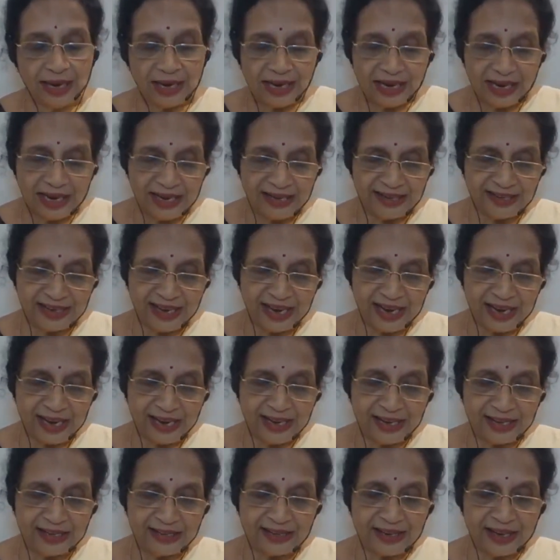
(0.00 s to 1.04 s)
He
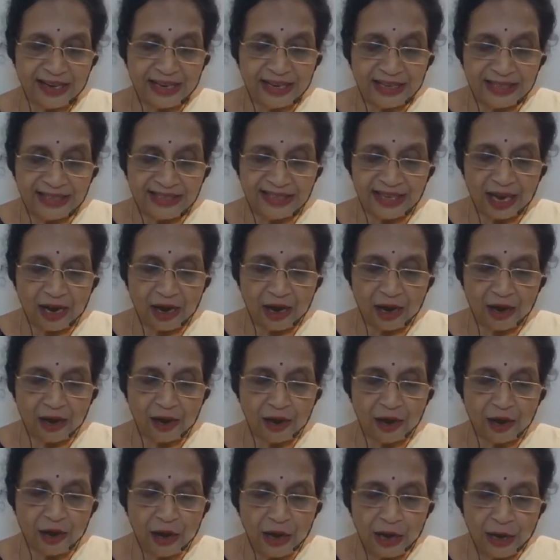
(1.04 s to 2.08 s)
says,
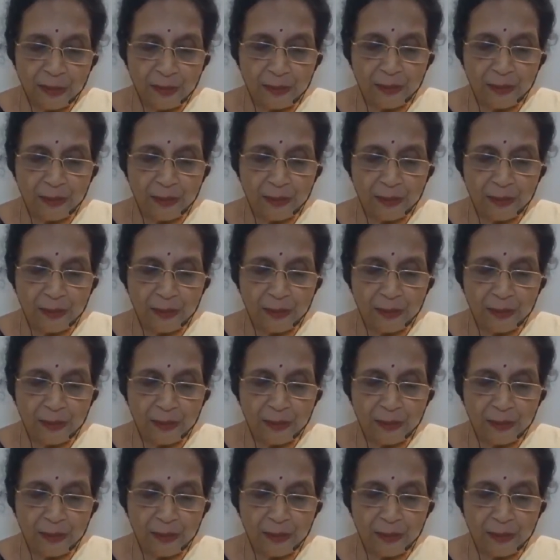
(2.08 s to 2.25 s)
Saha